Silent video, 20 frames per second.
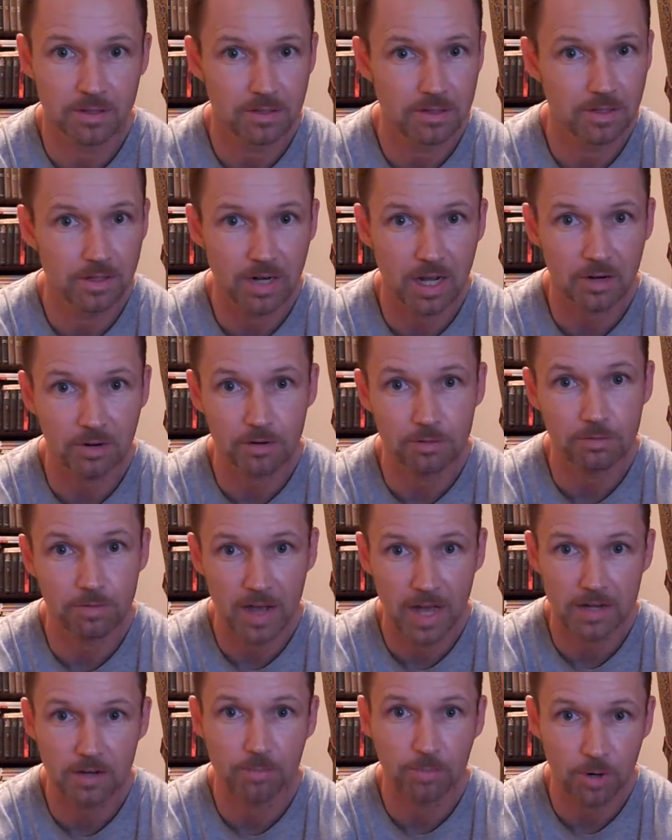You're not going to
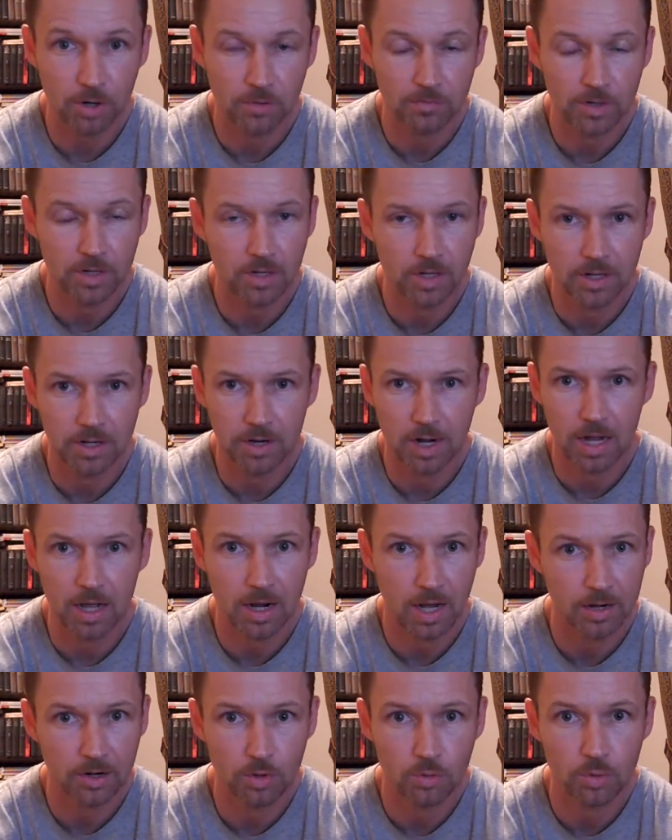find a perfect leader.
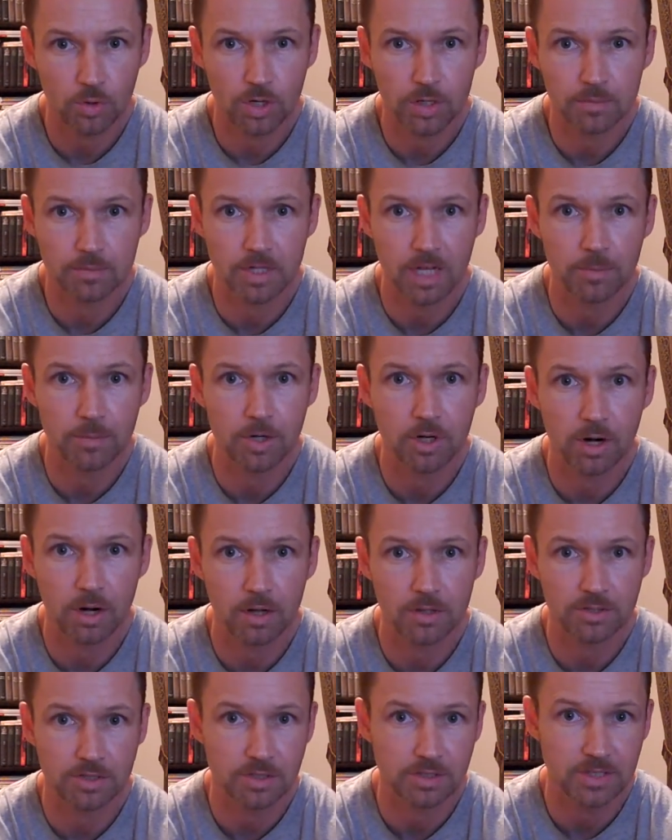I don't want to come
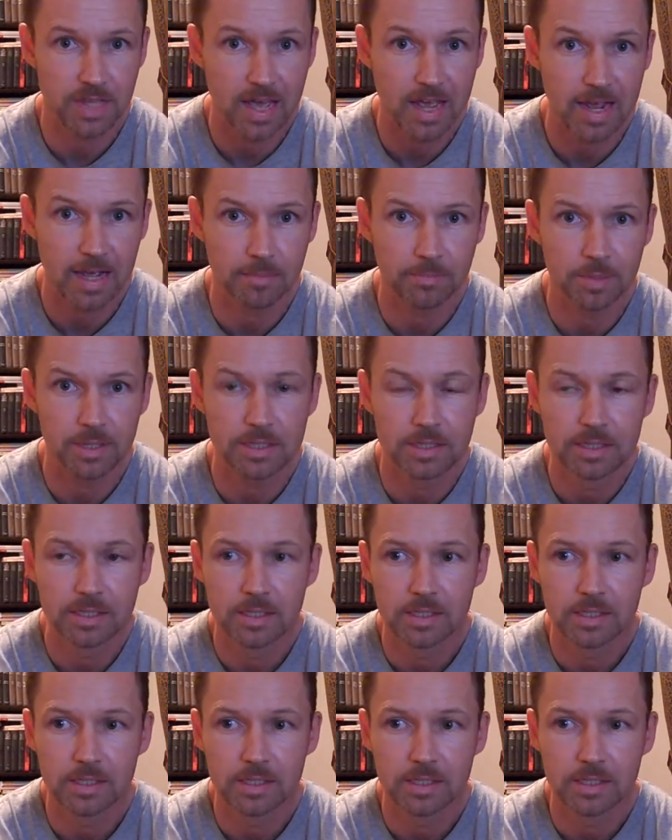across as that, but